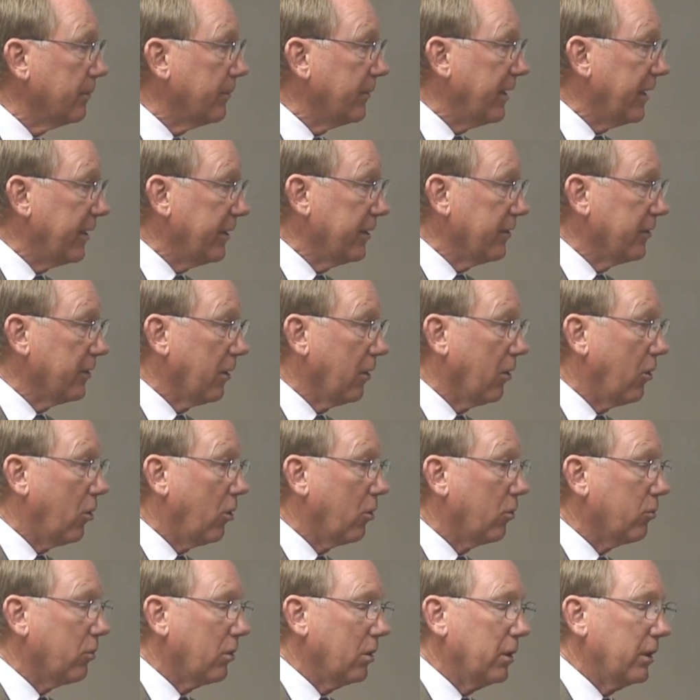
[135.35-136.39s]
that in the
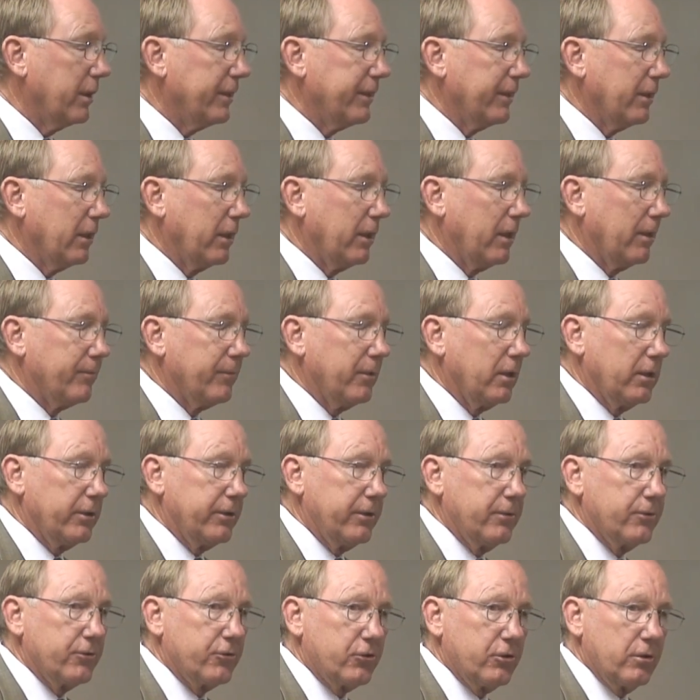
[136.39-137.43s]
long run they would have the
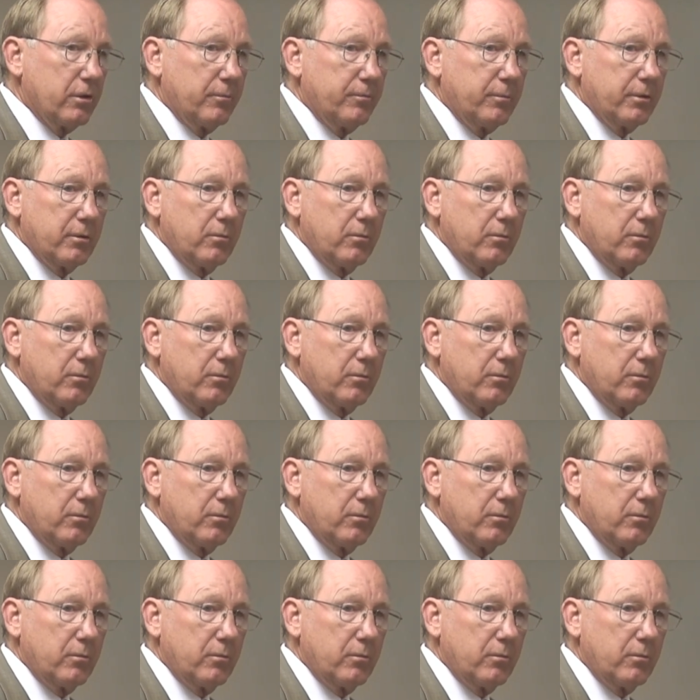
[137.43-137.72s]
leadership